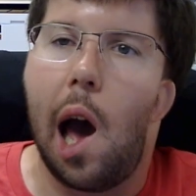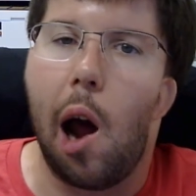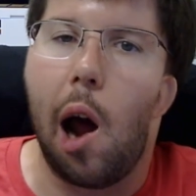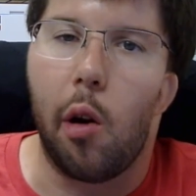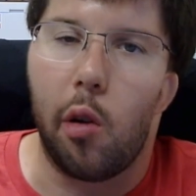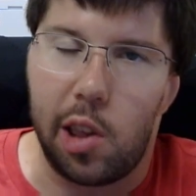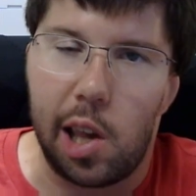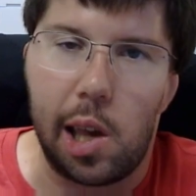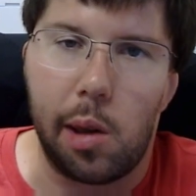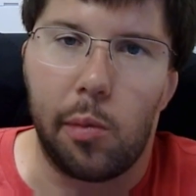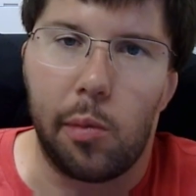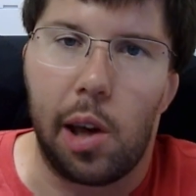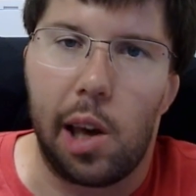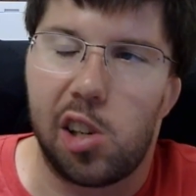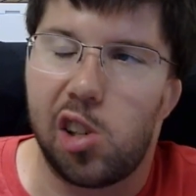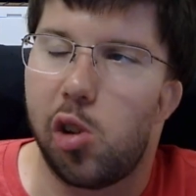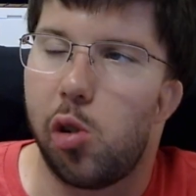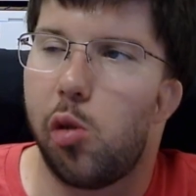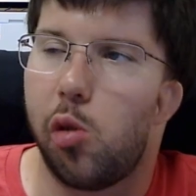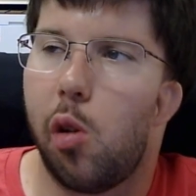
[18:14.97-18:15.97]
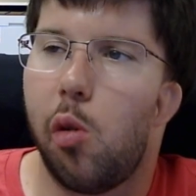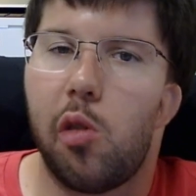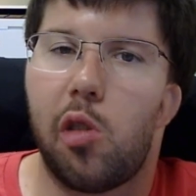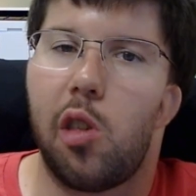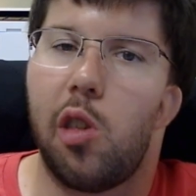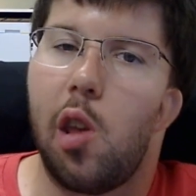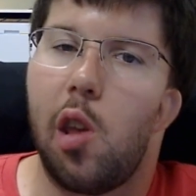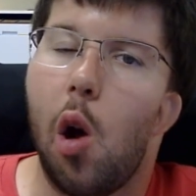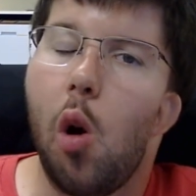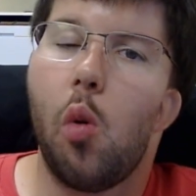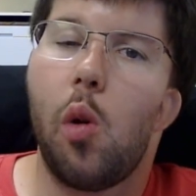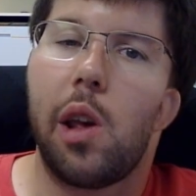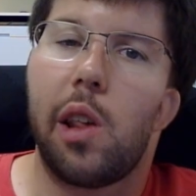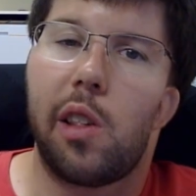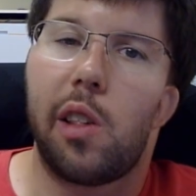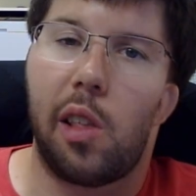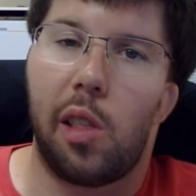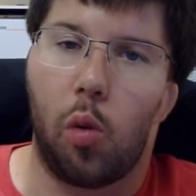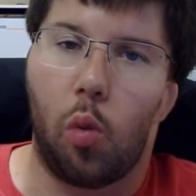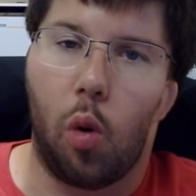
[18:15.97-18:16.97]
our team last year. There is no
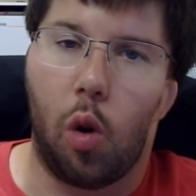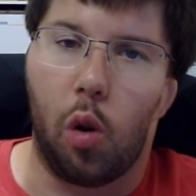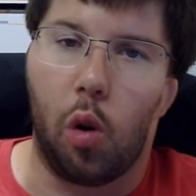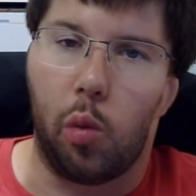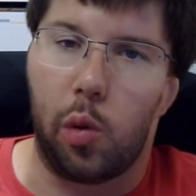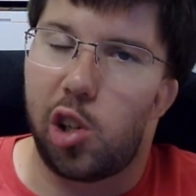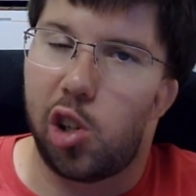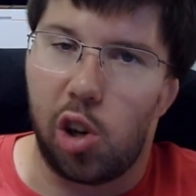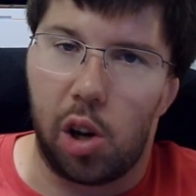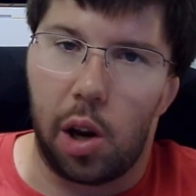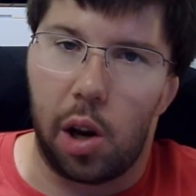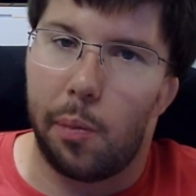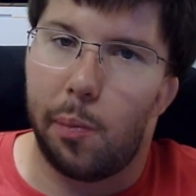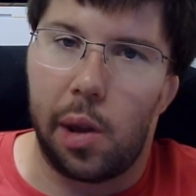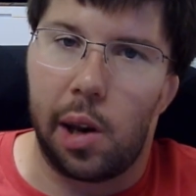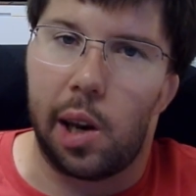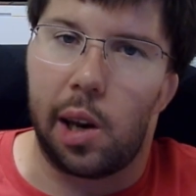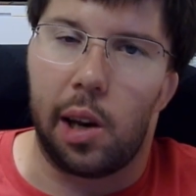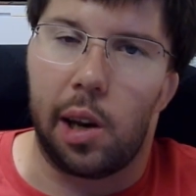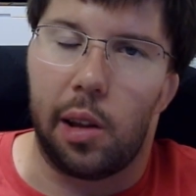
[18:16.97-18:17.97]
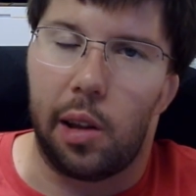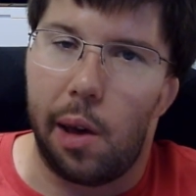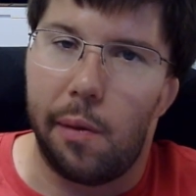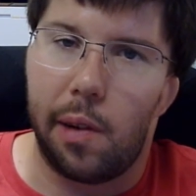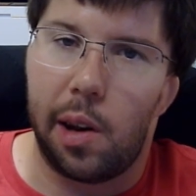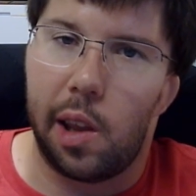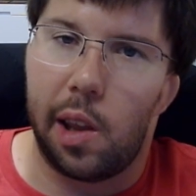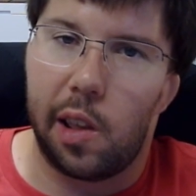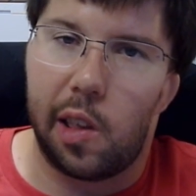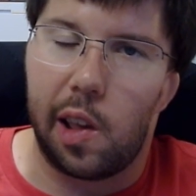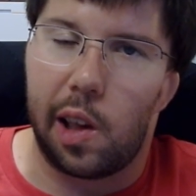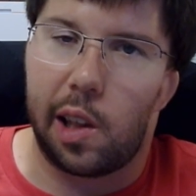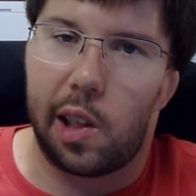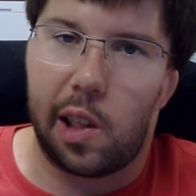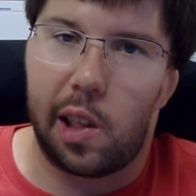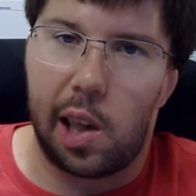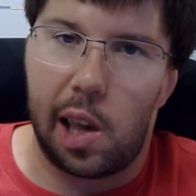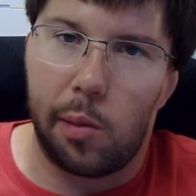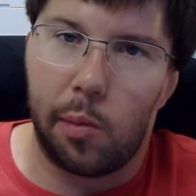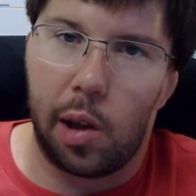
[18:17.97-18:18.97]
reason in the world we shouldn't have been an
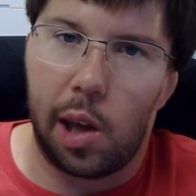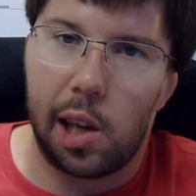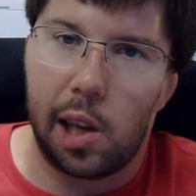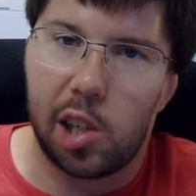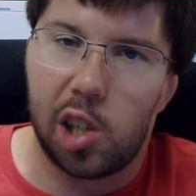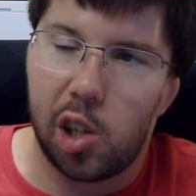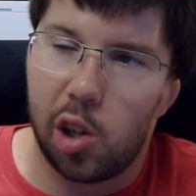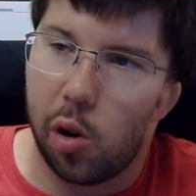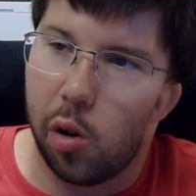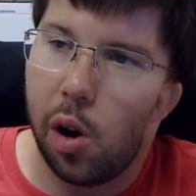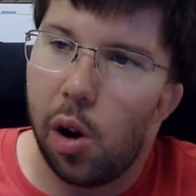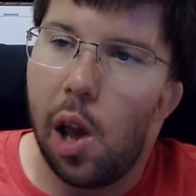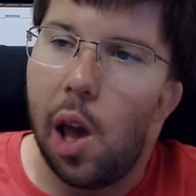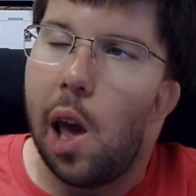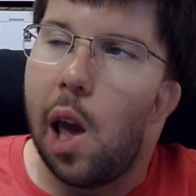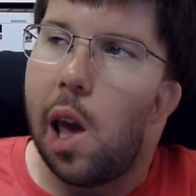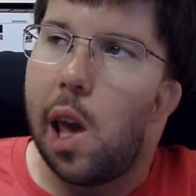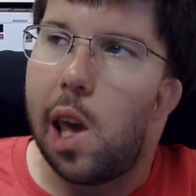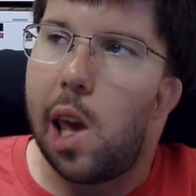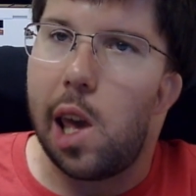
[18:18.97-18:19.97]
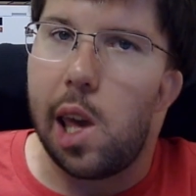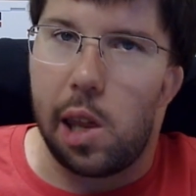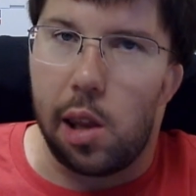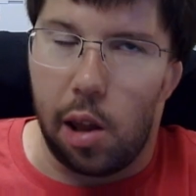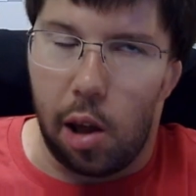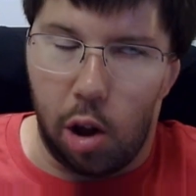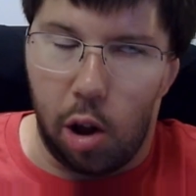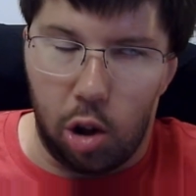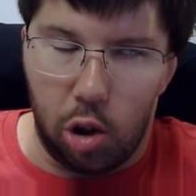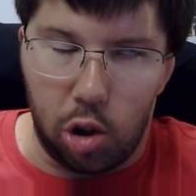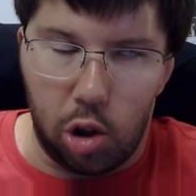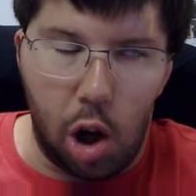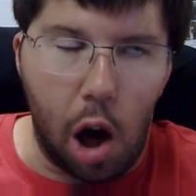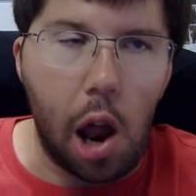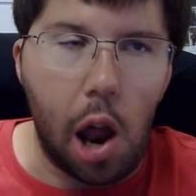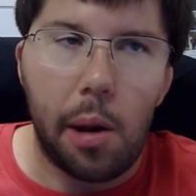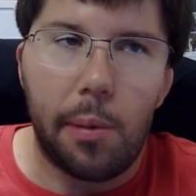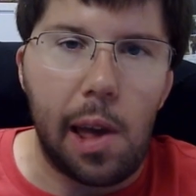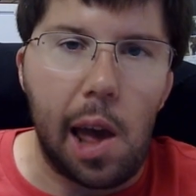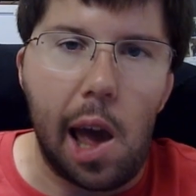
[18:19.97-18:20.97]
11-6 team last year. A
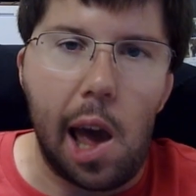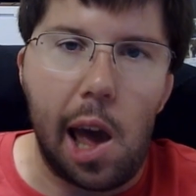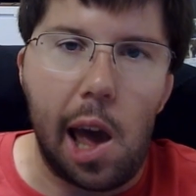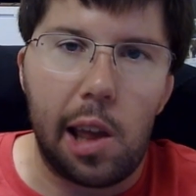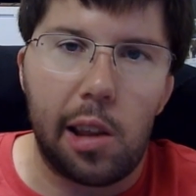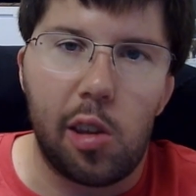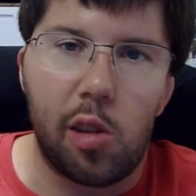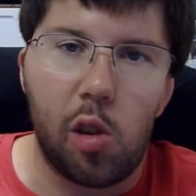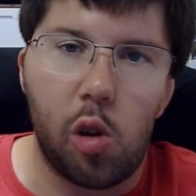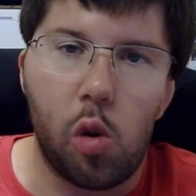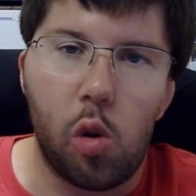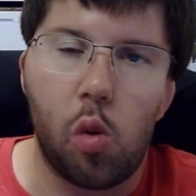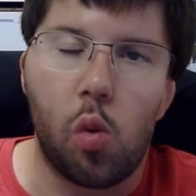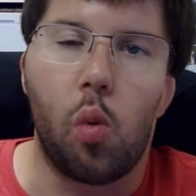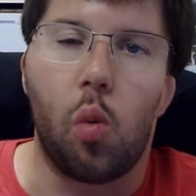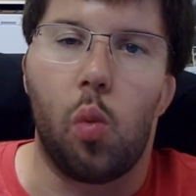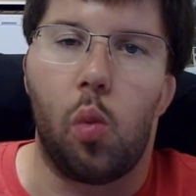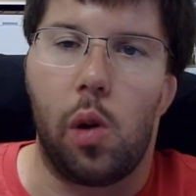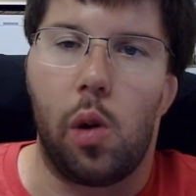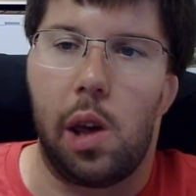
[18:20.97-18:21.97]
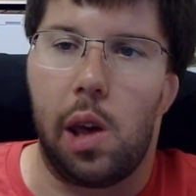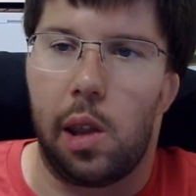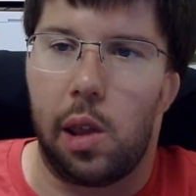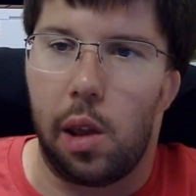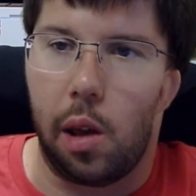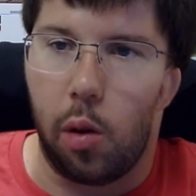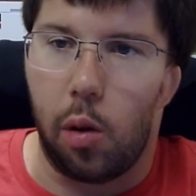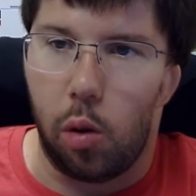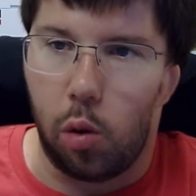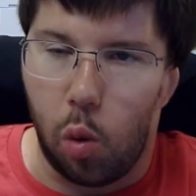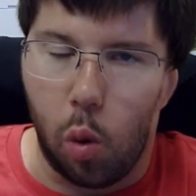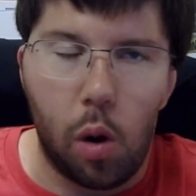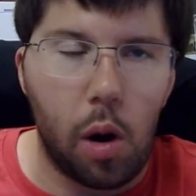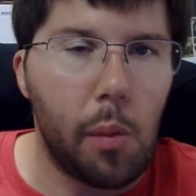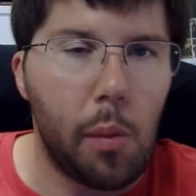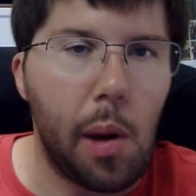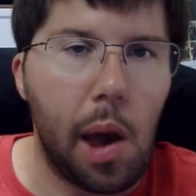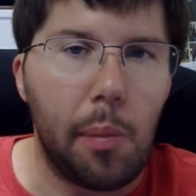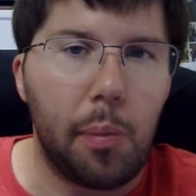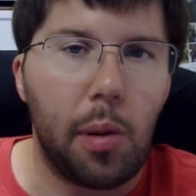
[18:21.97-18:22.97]
lot of that had to do with
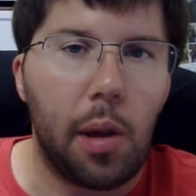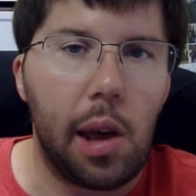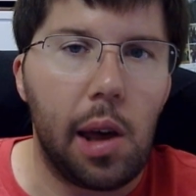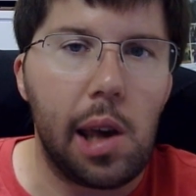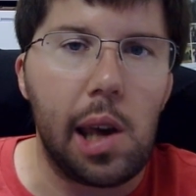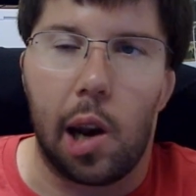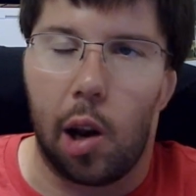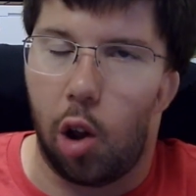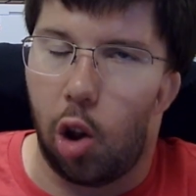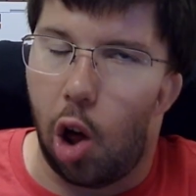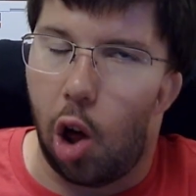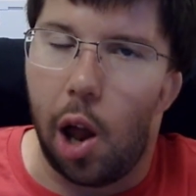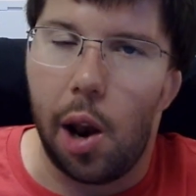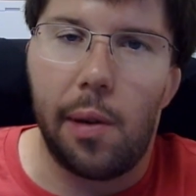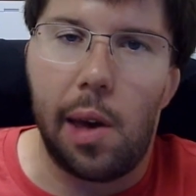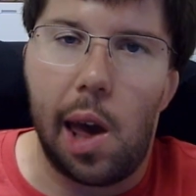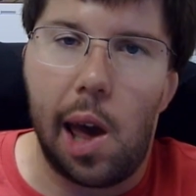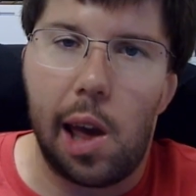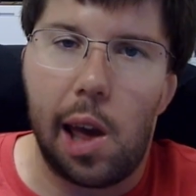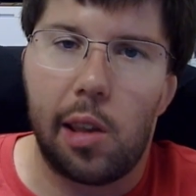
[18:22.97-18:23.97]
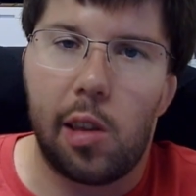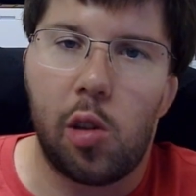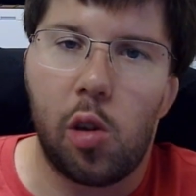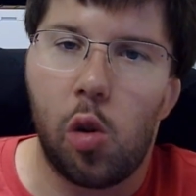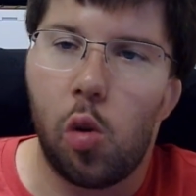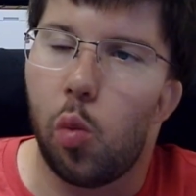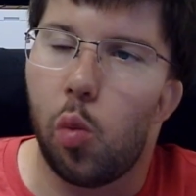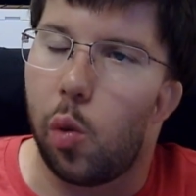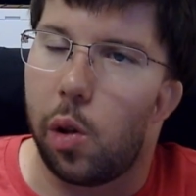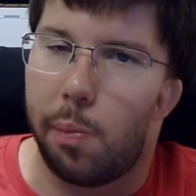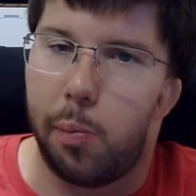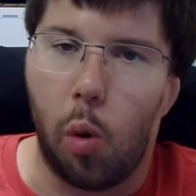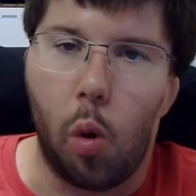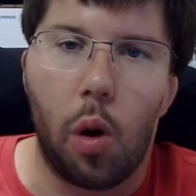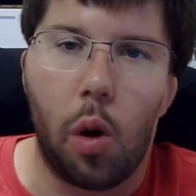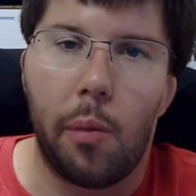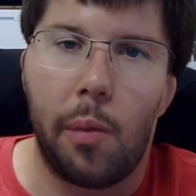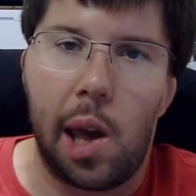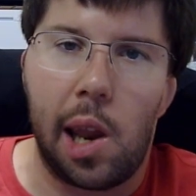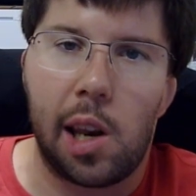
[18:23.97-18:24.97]
quarterback play, and a lot of it had to do with
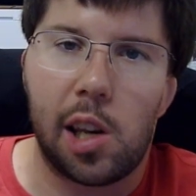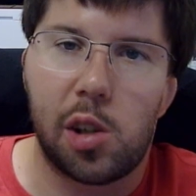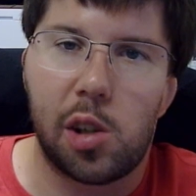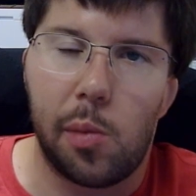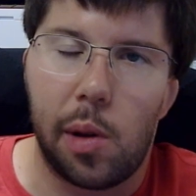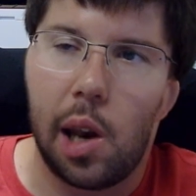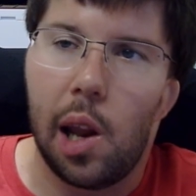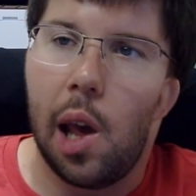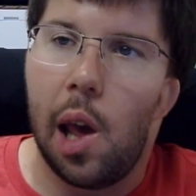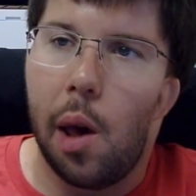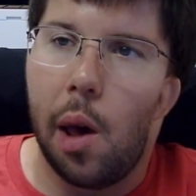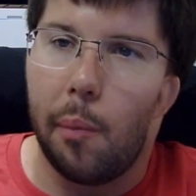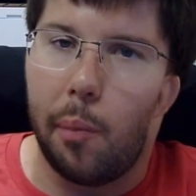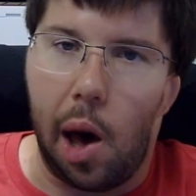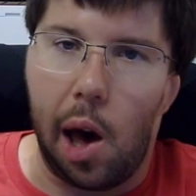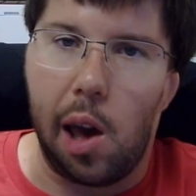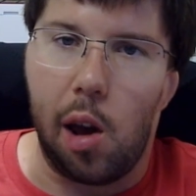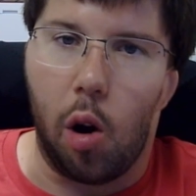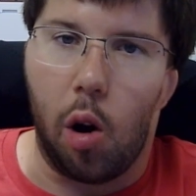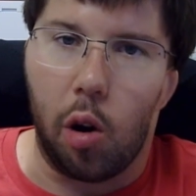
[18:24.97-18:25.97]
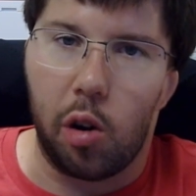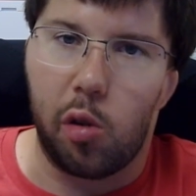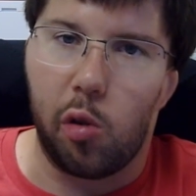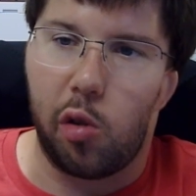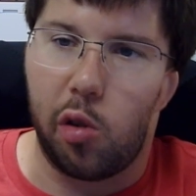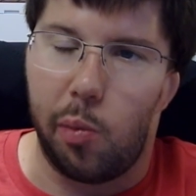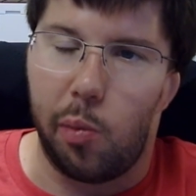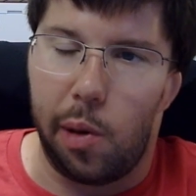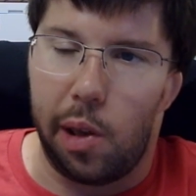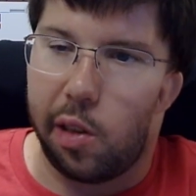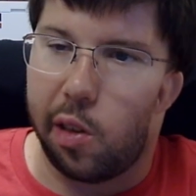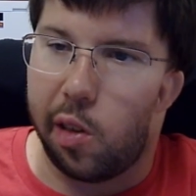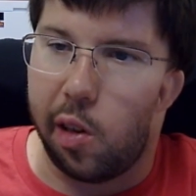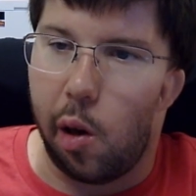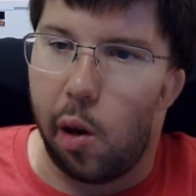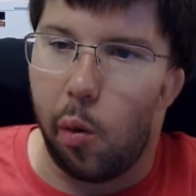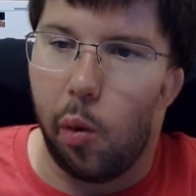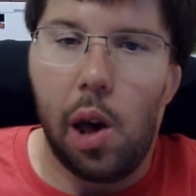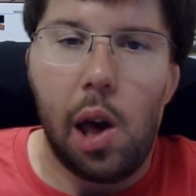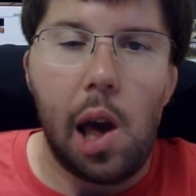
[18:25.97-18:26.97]
poor management by Arthur Smith.
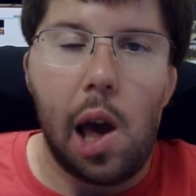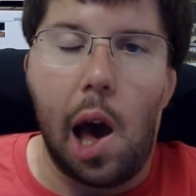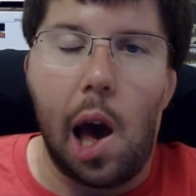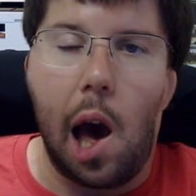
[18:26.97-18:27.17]
So